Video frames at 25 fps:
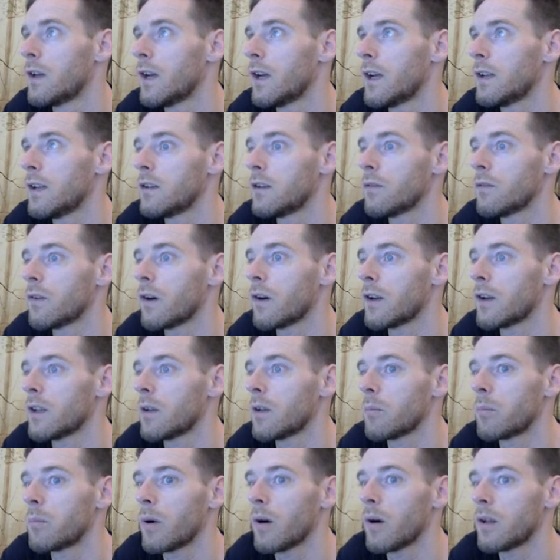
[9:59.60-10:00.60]
and divide
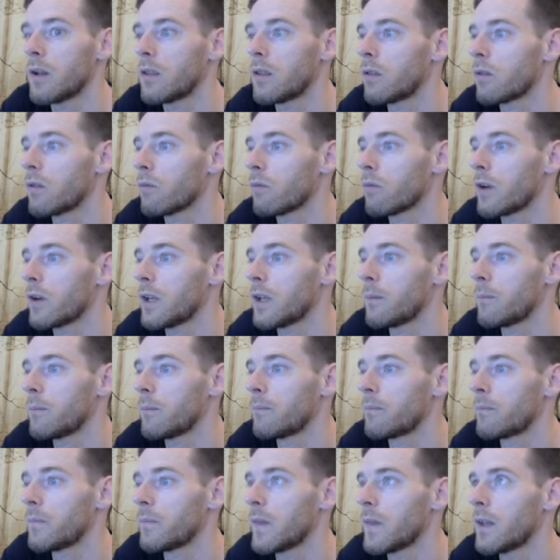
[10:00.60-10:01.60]
it by 3.
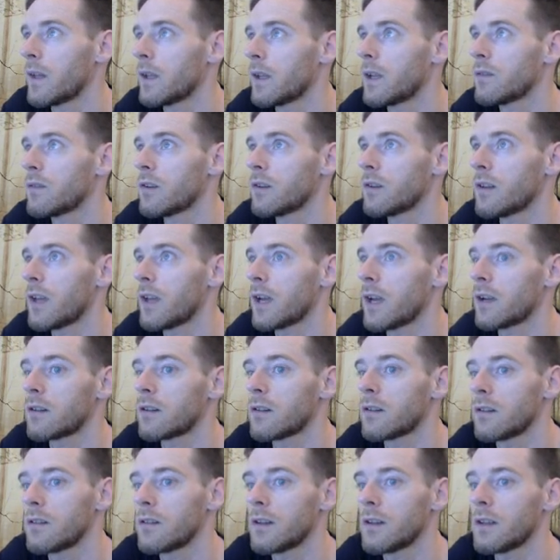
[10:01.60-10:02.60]
And it gives us
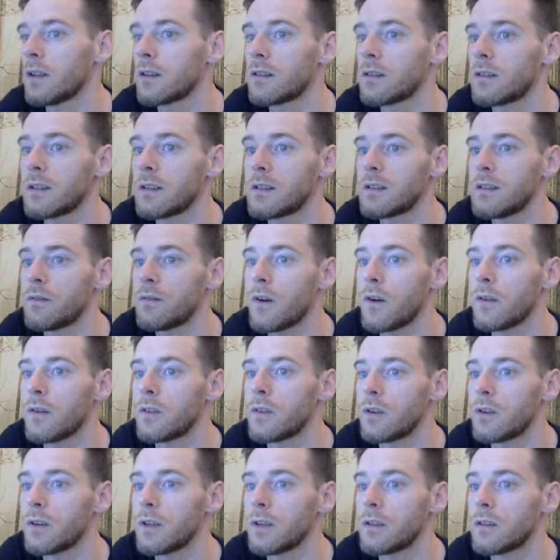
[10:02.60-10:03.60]
x, so 65
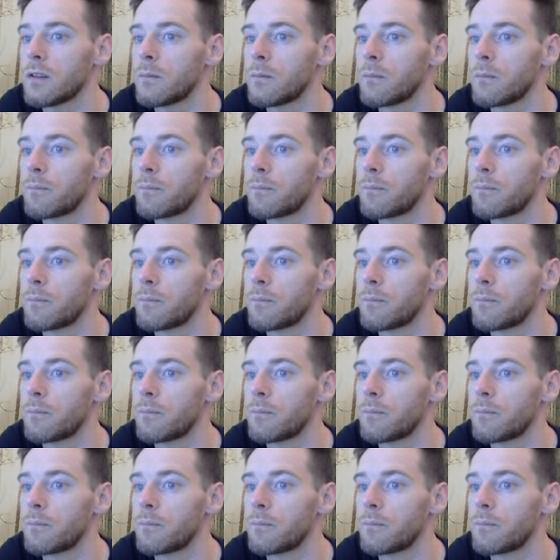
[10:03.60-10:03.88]
degrees.